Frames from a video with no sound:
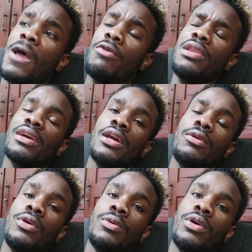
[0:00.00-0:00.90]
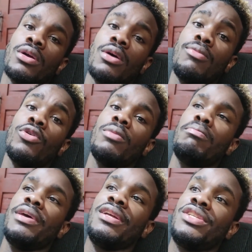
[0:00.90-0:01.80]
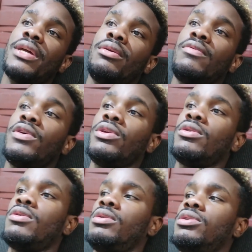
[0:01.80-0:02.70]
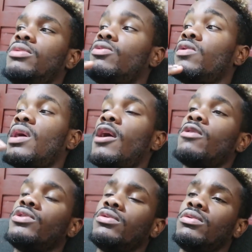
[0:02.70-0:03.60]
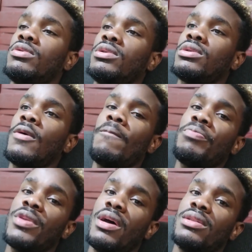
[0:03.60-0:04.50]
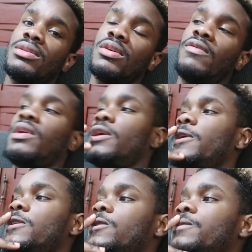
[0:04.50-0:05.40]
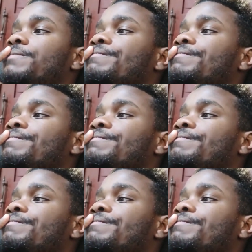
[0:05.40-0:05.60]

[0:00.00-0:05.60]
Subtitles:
I really kind of want to work on more main channel videos, you know, more how-tos and stuff like that. So